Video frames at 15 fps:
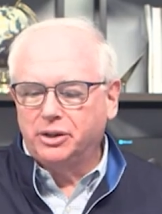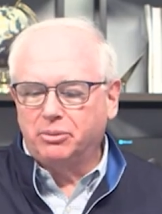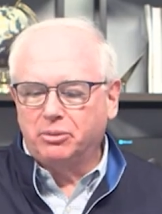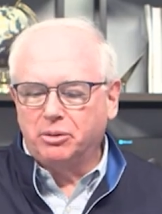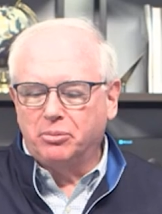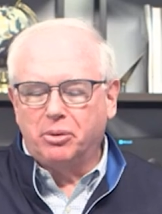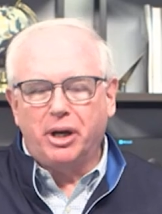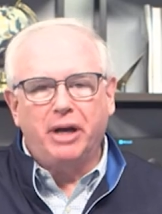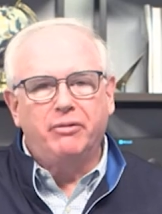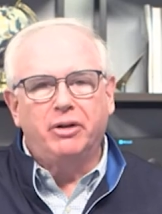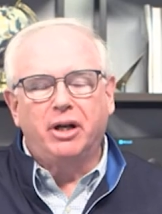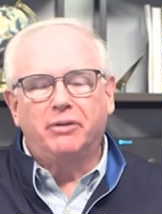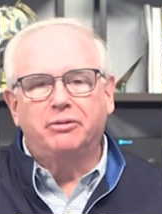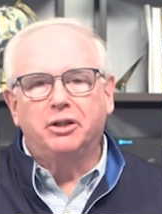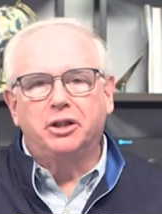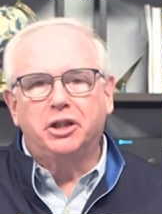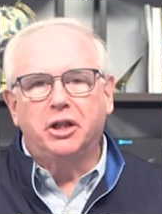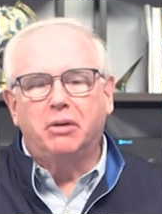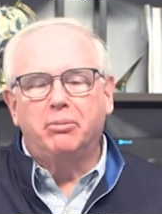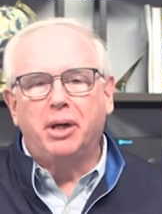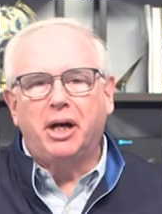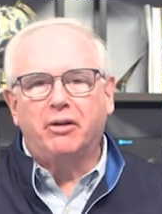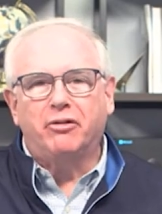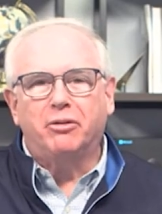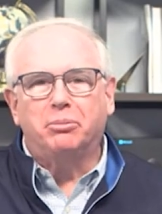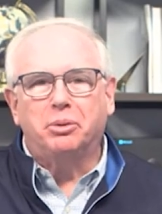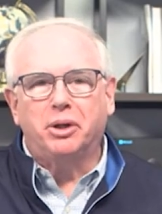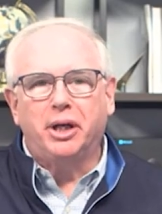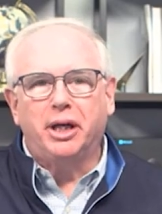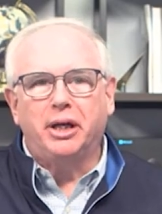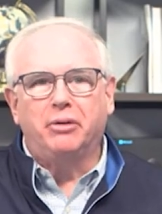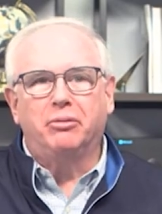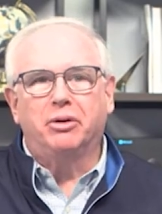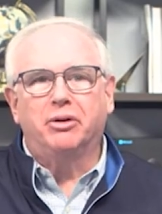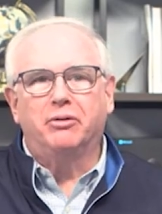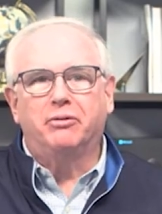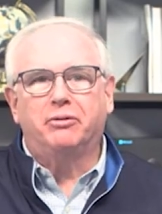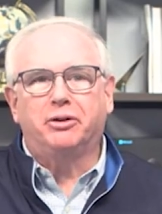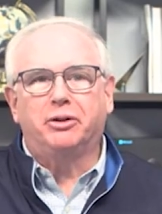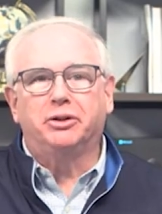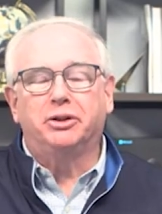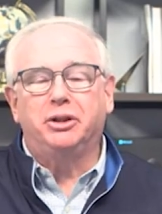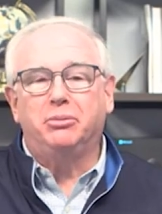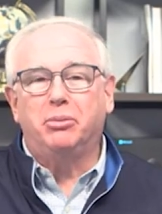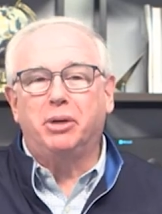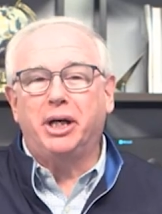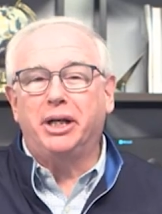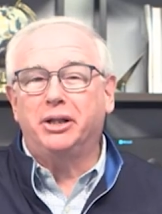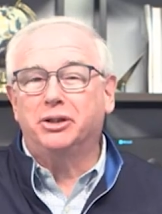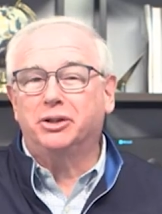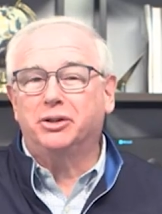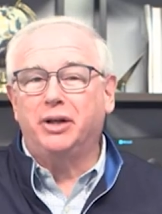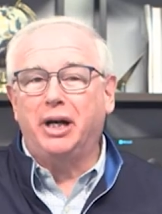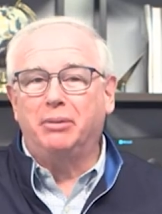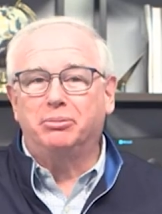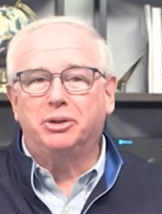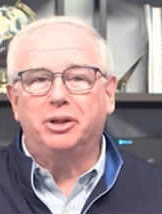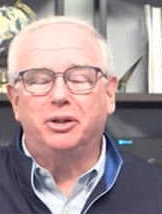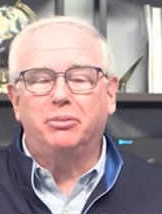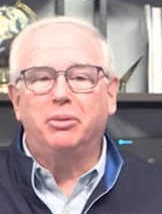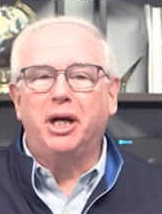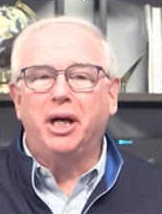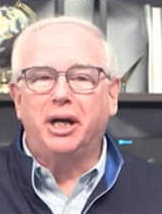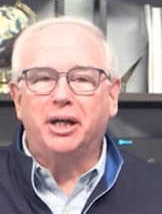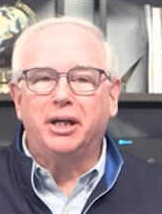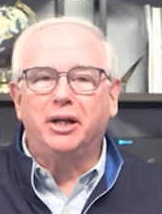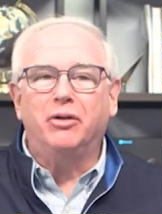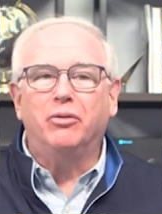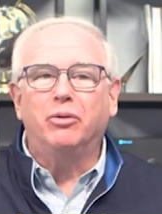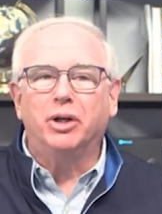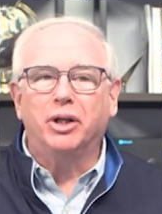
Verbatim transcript: someone brave enough to jump out of a plane with a folding bike strapped to their back, you know,